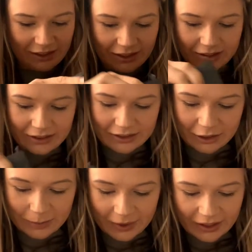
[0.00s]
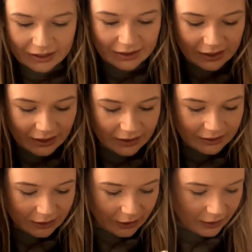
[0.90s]
Super exciting.
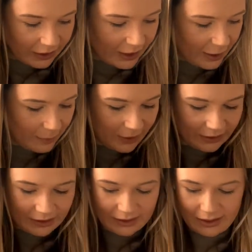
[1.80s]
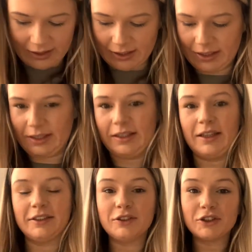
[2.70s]
So I'm gonna plug this in and
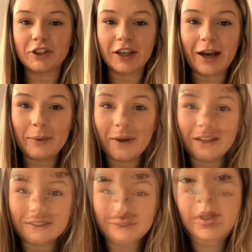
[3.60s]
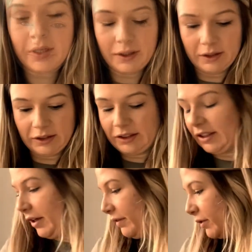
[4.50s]
then show you how it works. So
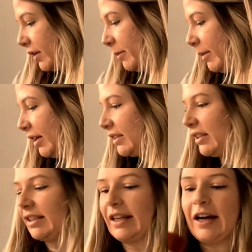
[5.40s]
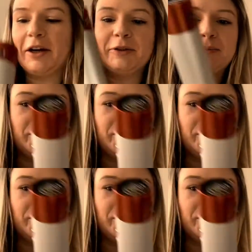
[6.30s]
I've got it plugged in now.